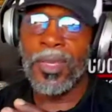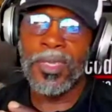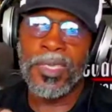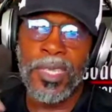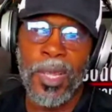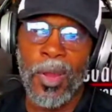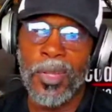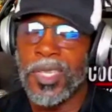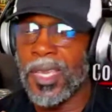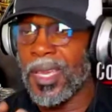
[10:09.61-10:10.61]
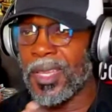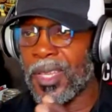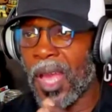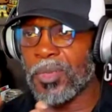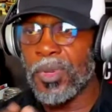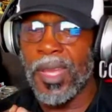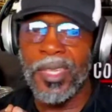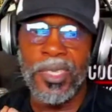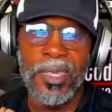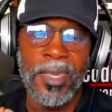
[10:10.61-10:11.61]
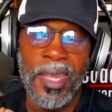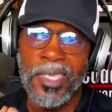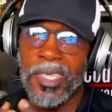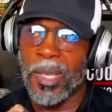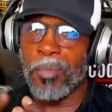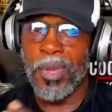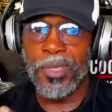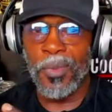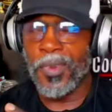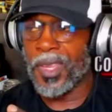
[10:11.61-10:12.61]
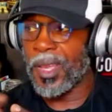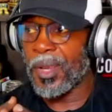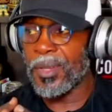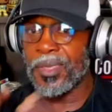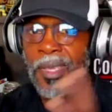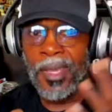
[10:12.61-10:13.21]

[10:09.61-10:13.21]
CRT indoctrination that has taken place over the years,